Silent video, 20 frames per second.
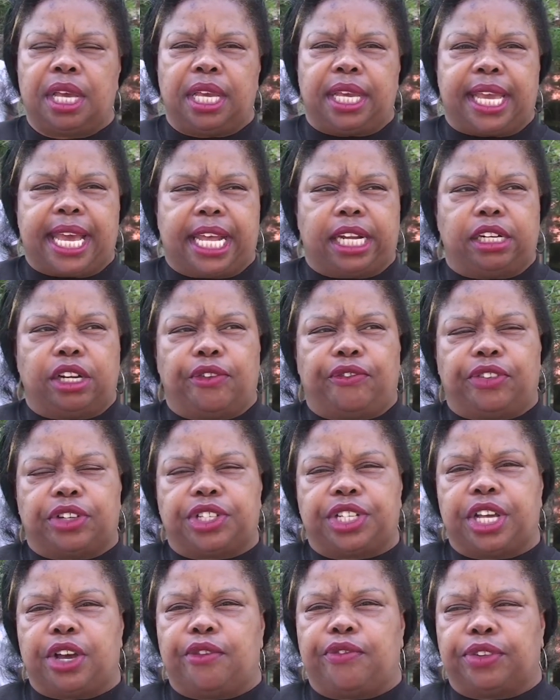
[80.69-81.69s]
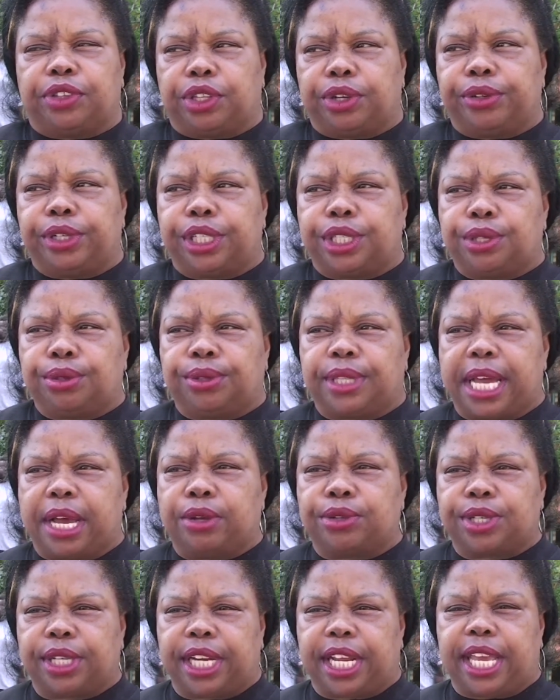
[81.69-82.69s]
He got it up for sale for
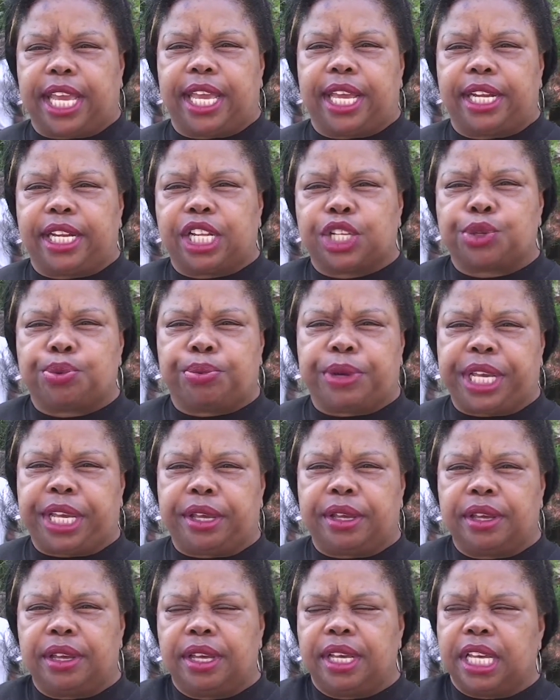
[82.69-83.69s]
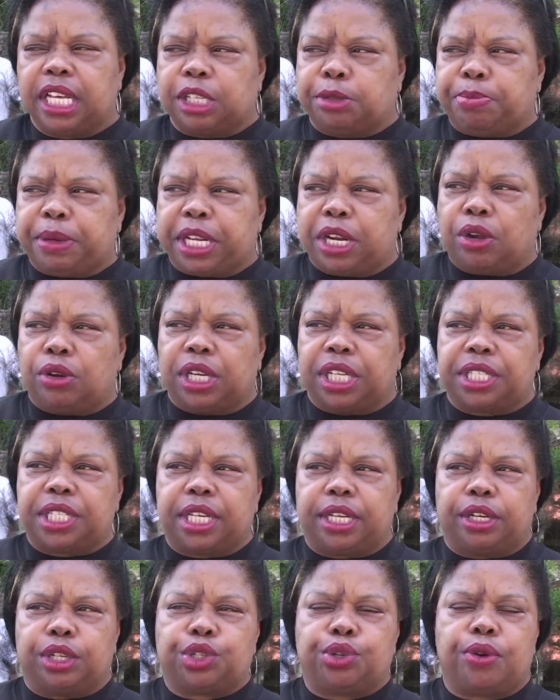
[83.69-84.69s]
$32,000 again this week. It's been only
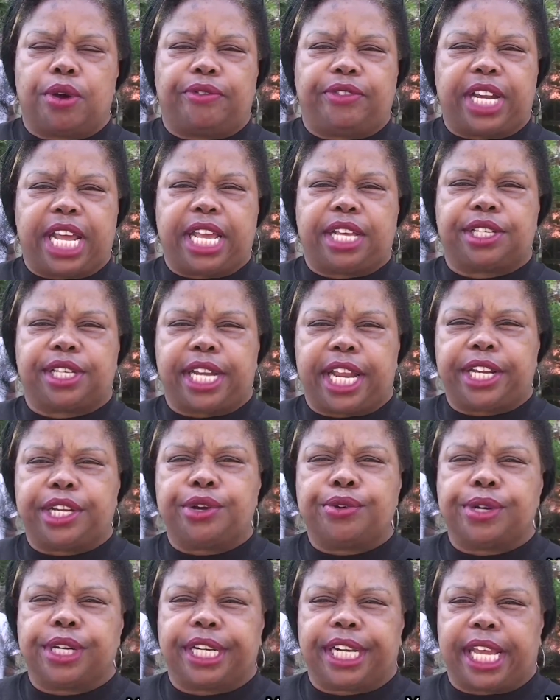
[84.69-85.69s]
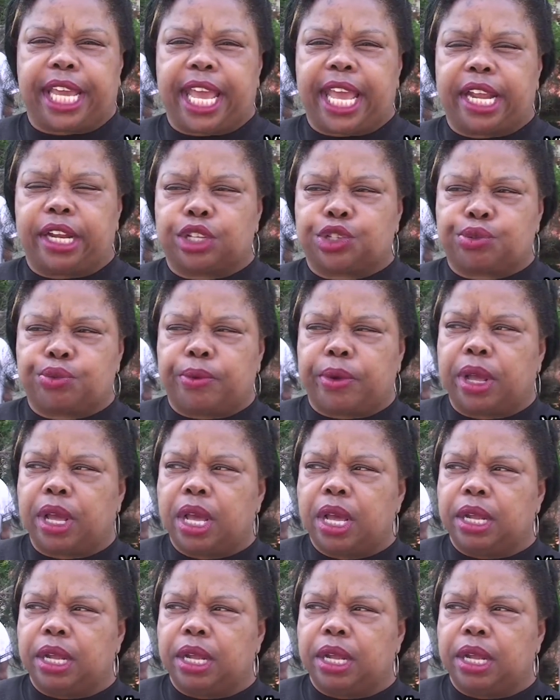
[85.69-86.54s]
10 or 12 days and they doing it again this week.